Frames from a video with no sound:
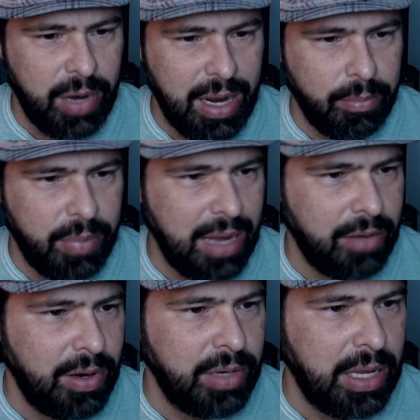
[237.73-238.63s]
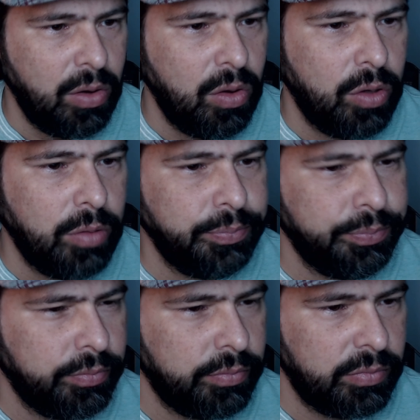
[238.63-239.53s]
background at all.
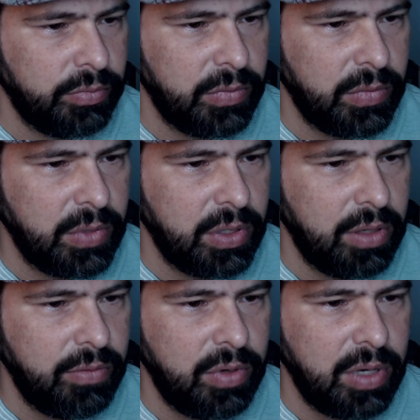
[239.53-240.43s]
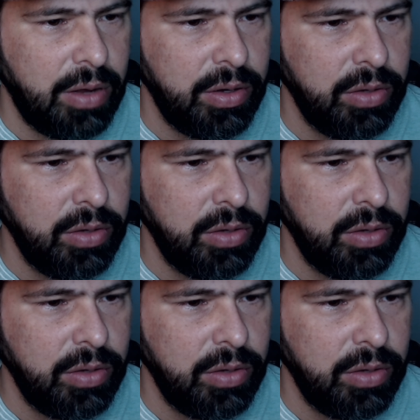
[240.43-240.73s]
I forgot how you do